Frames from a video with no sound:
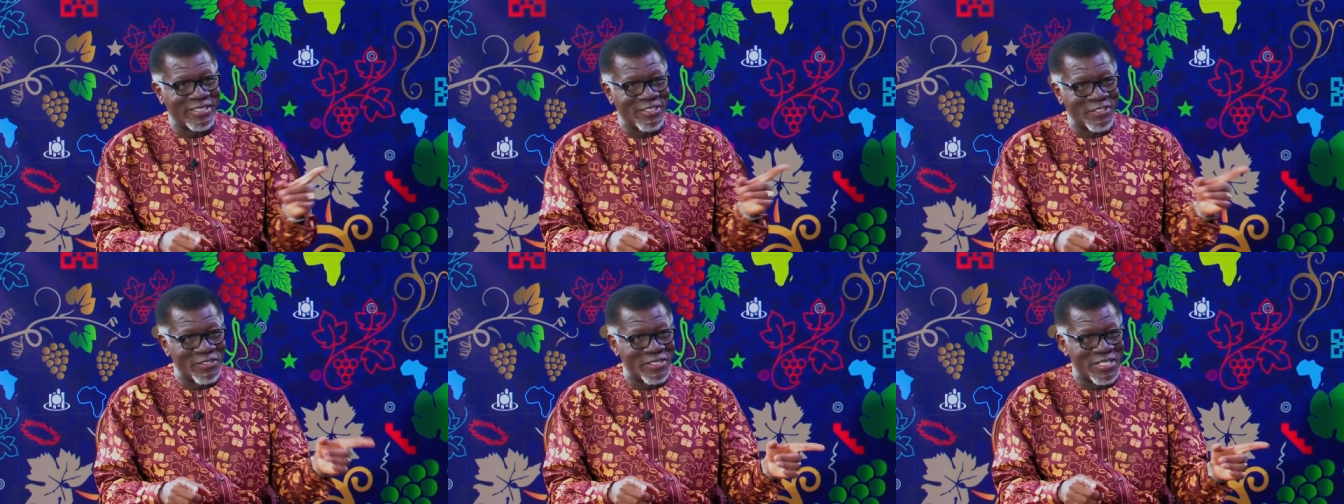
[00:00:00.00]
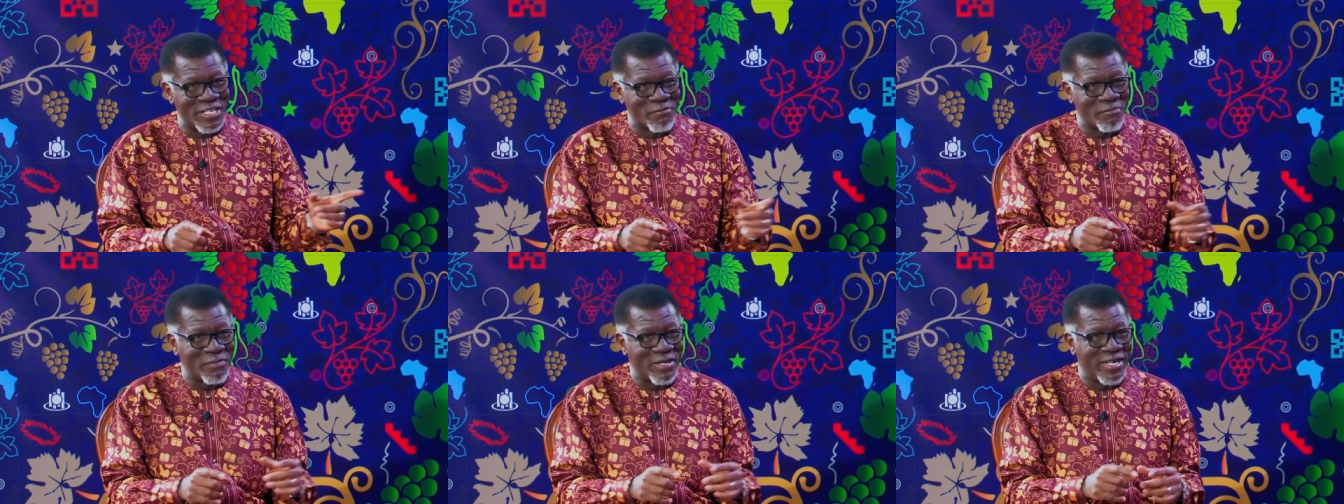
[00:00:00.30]
don't
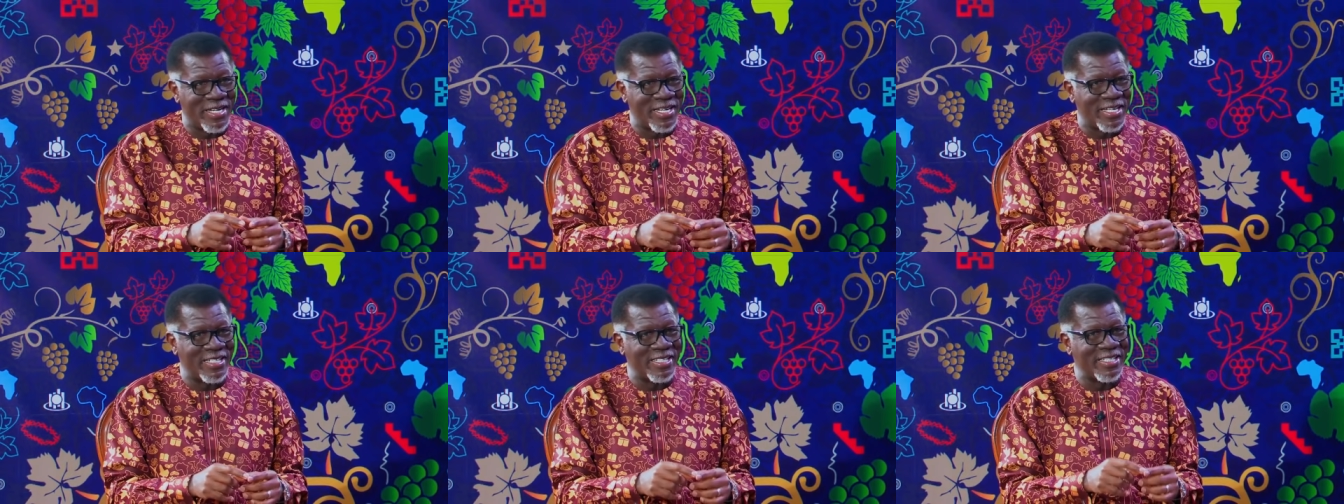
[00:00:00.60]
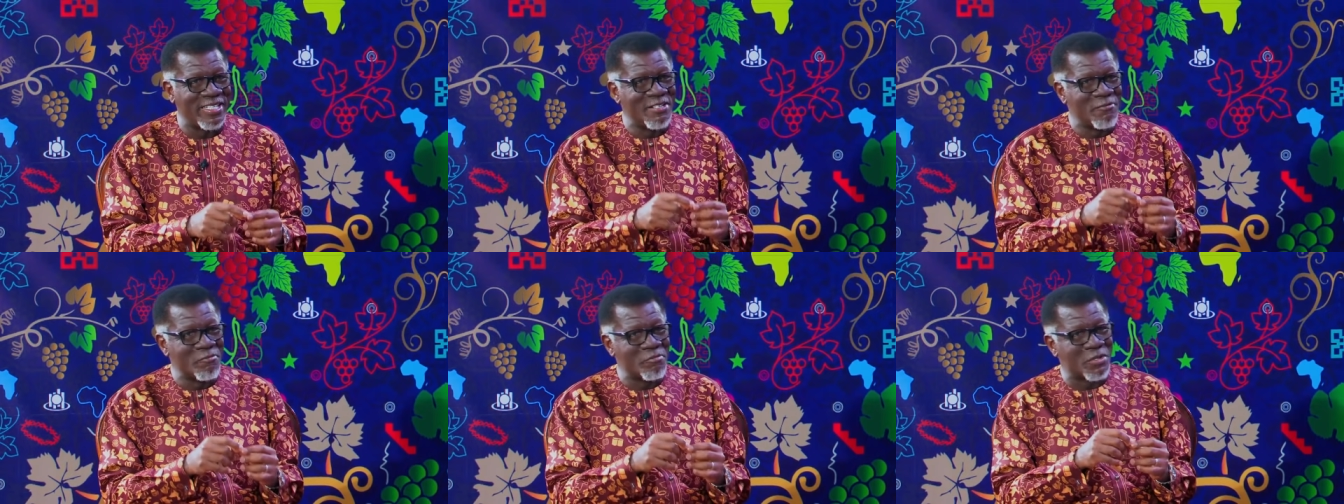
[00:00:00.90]
take my
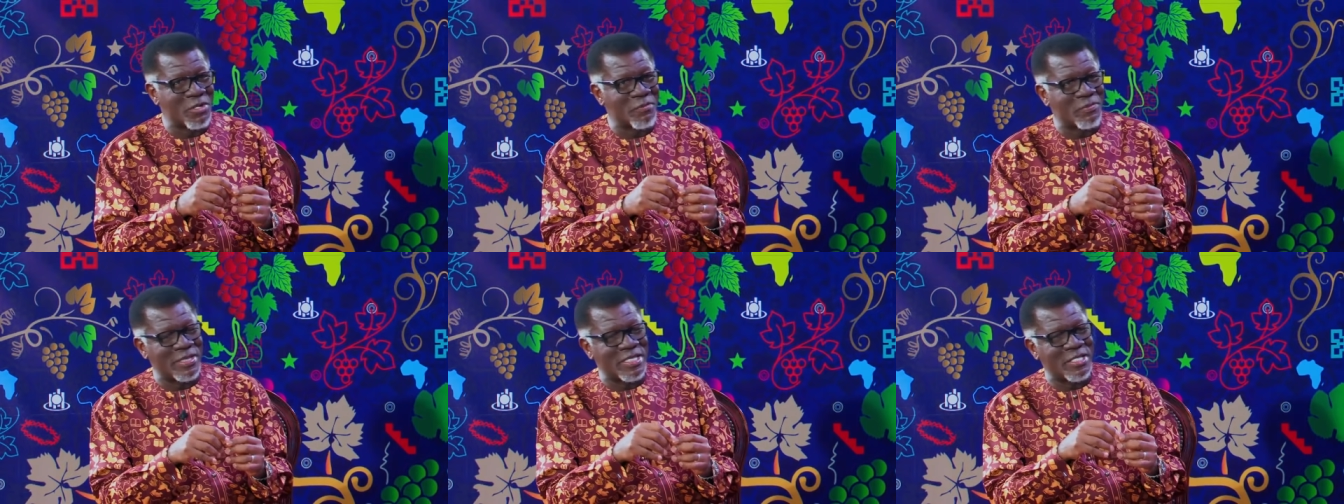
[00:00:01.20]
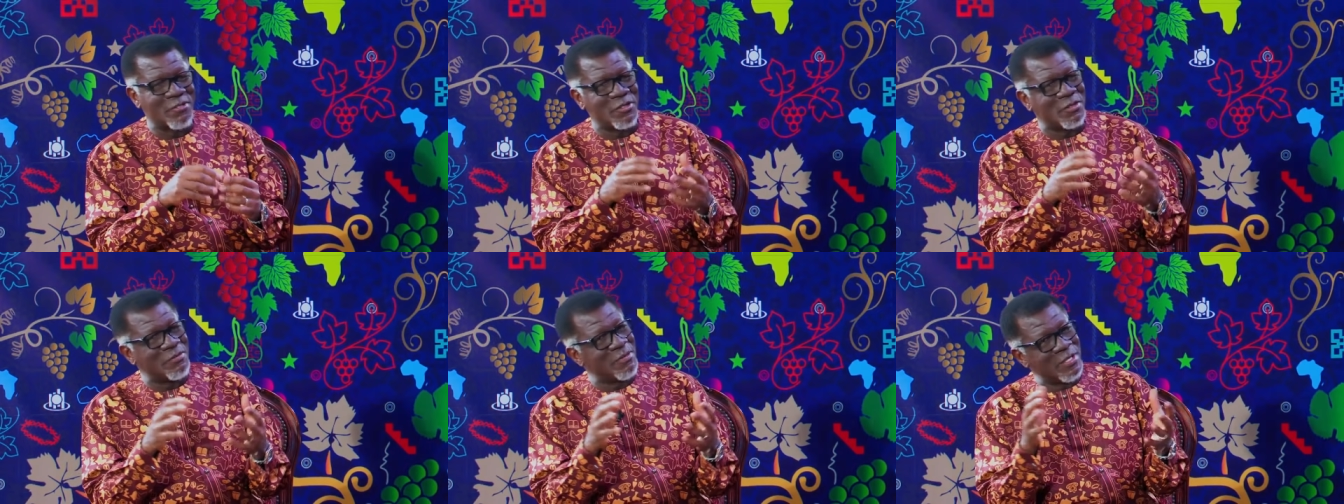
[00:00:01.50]

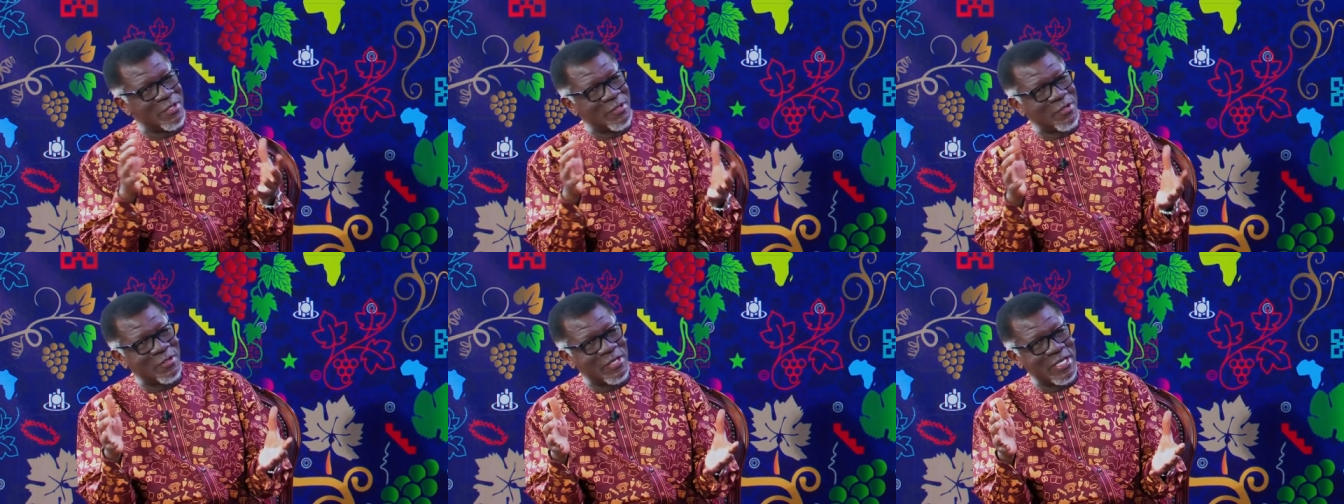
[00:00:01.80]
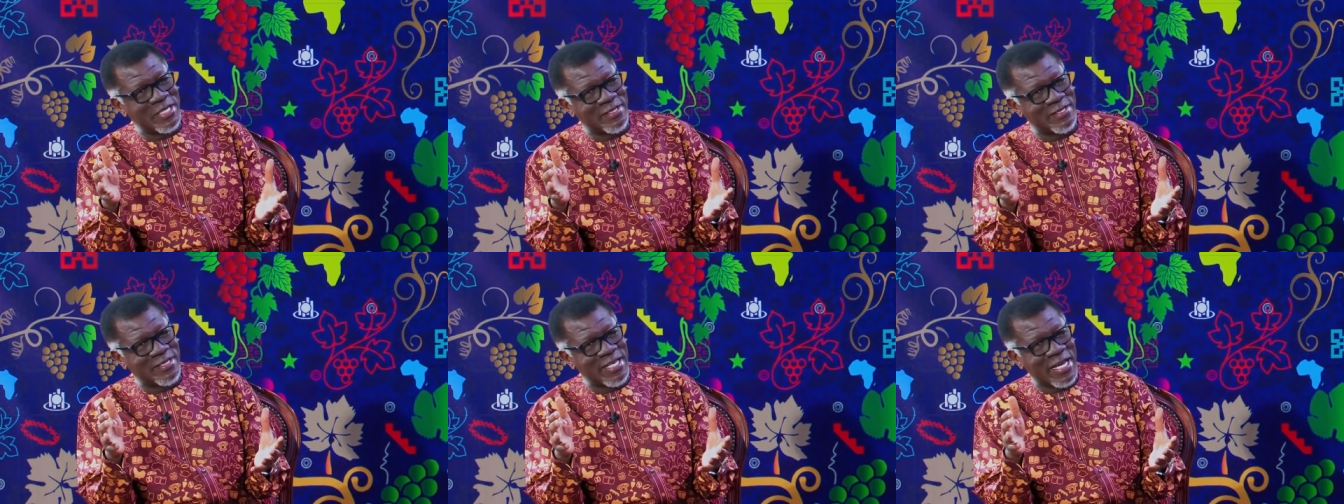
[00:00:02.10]
property with me. So
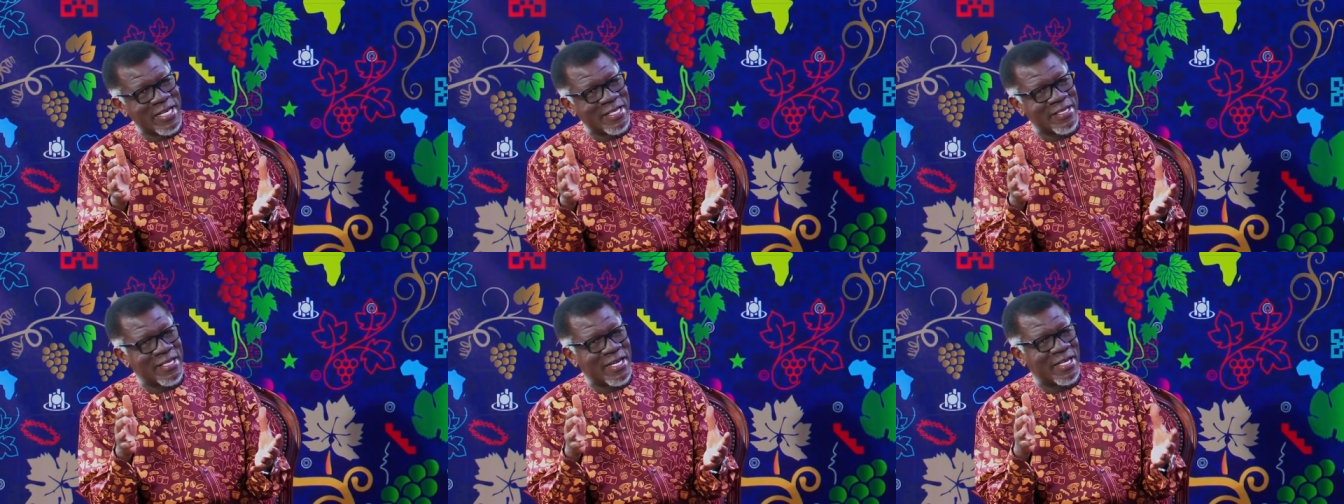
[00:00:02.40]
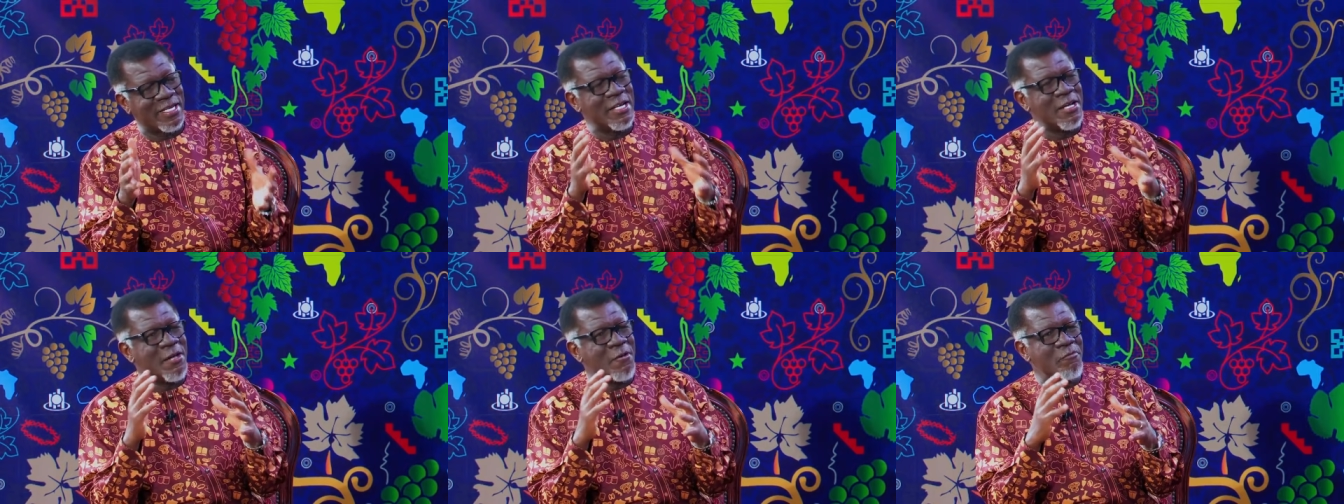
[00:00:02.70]
they sign that.